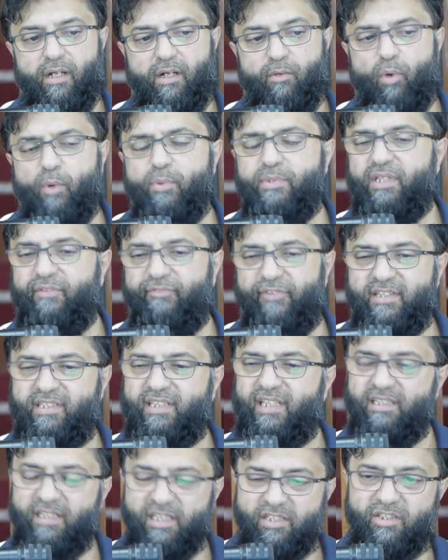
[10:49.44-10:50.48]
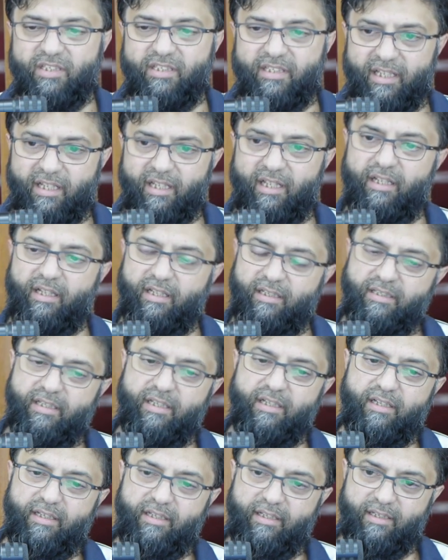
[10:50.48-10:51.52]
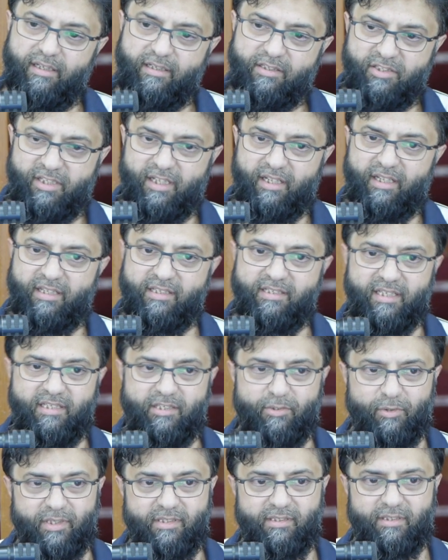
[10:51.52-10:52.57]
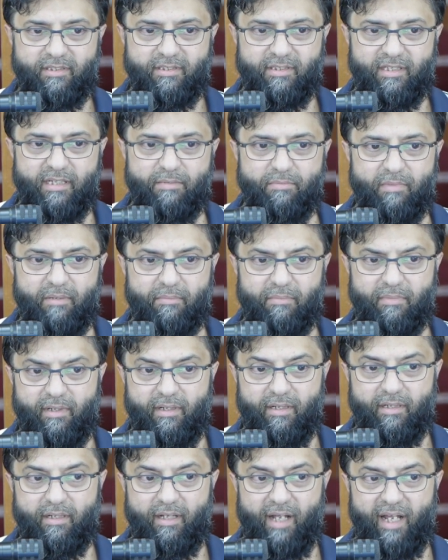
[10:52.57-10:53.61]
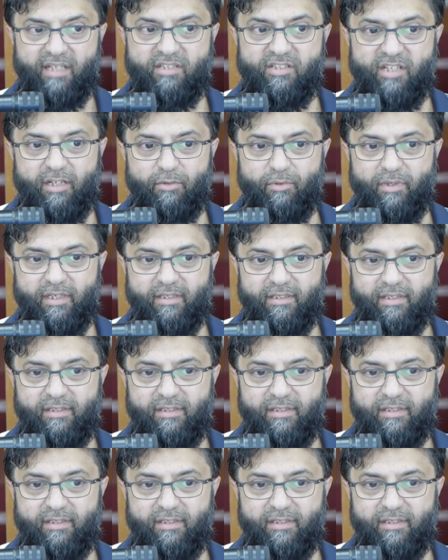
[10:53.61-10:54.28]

What was the first condition the, the Sheikh he said to us, Imam Hajjawi?